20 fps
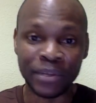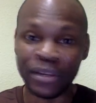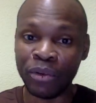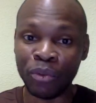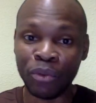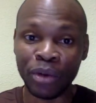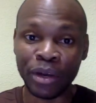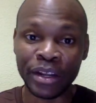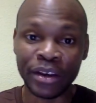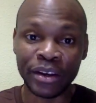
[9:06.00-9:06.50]

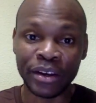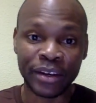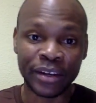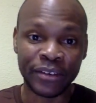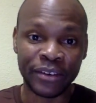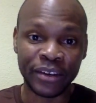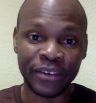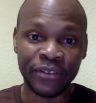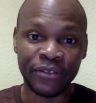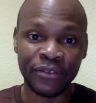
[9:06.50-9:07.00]
whether
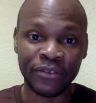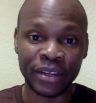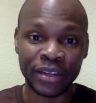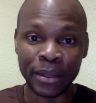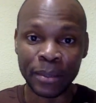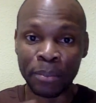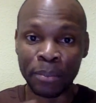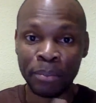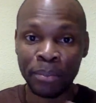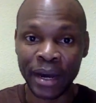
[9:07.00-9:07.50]
from
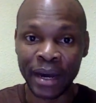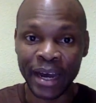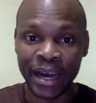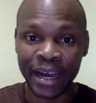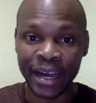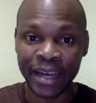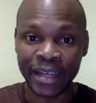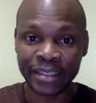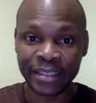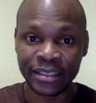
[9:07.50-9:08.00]
the
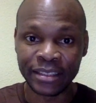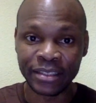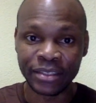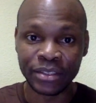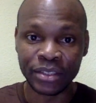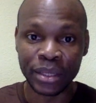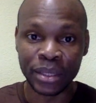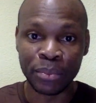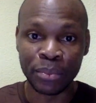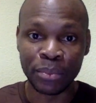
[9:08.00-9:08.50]
past to
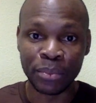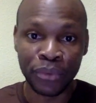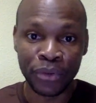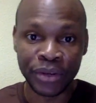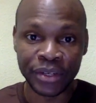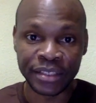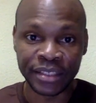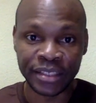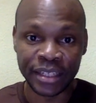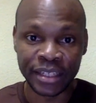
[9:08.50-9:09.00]
the
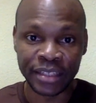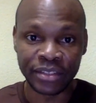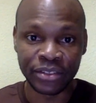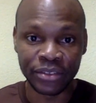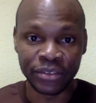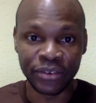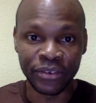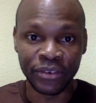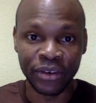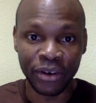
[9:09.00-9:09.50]
present
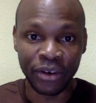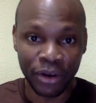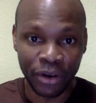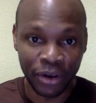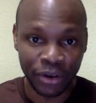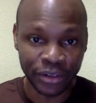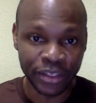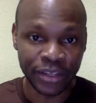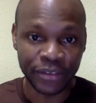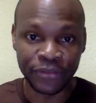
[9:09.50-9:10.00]

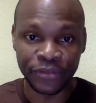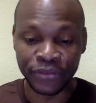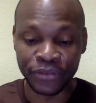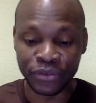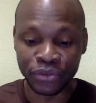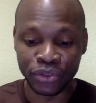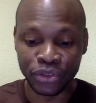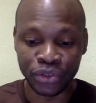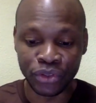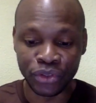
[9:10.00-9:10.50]
or the
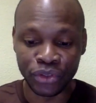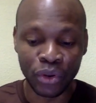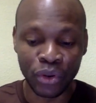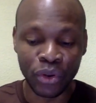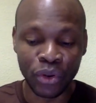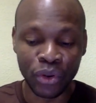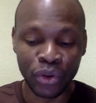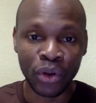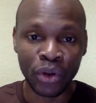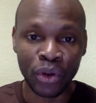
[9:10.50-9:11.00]
future.
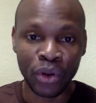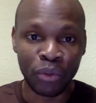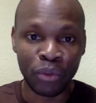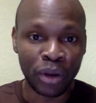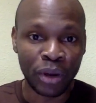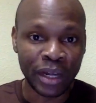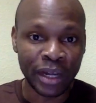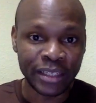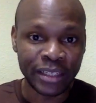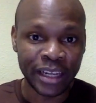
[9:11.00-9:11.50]

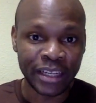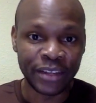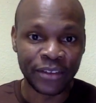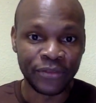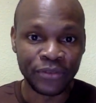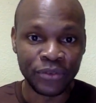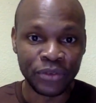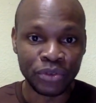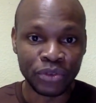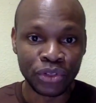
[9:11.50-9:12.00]
What are the
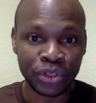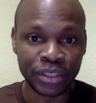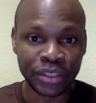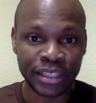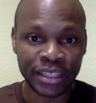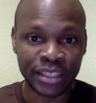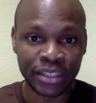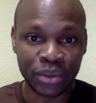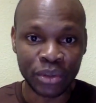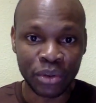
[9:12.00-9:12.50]
future
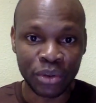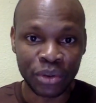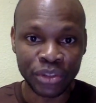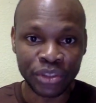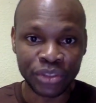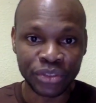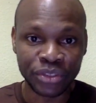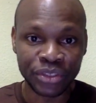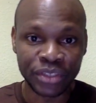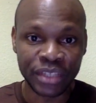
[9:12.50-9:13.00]

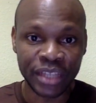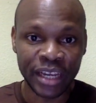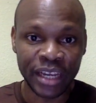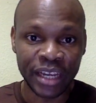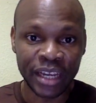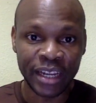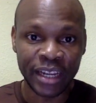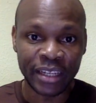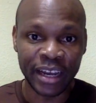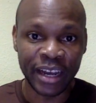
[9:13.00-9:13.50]
discussions that
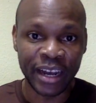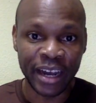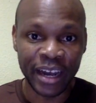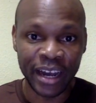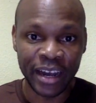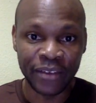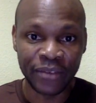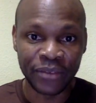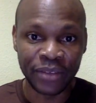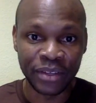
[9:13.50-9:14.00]
they are
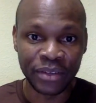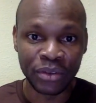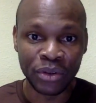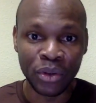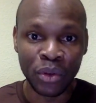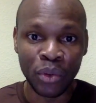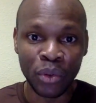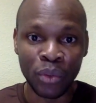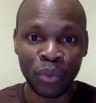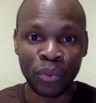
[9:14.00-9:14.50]
having?
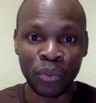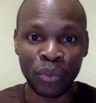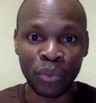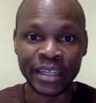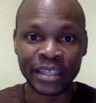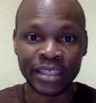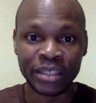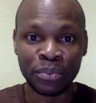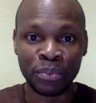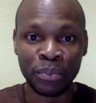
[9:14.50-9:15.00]
What
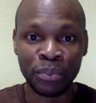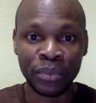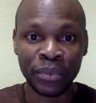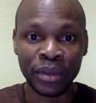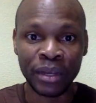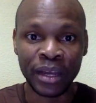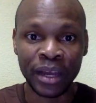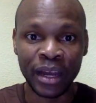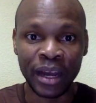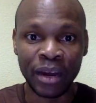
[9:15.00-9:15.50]
is
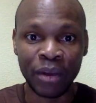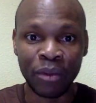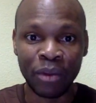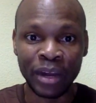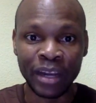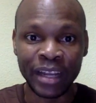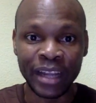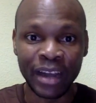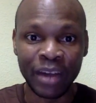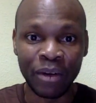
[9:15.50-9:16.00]

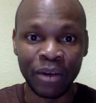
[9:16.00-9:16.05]
what